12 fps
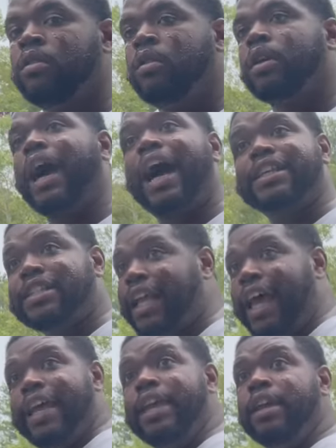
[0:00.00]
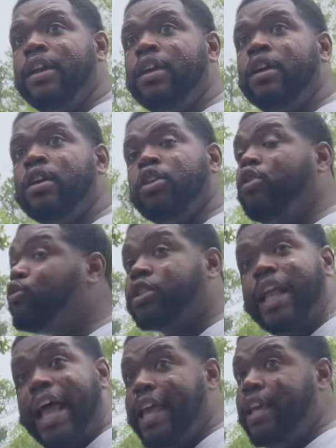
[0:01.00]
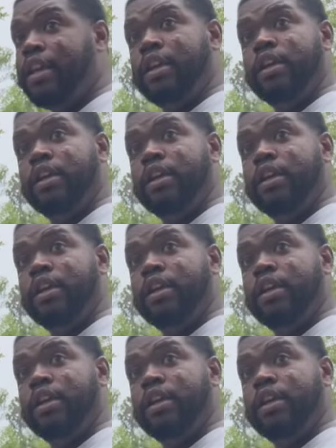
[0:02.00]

Cost stink. You stink.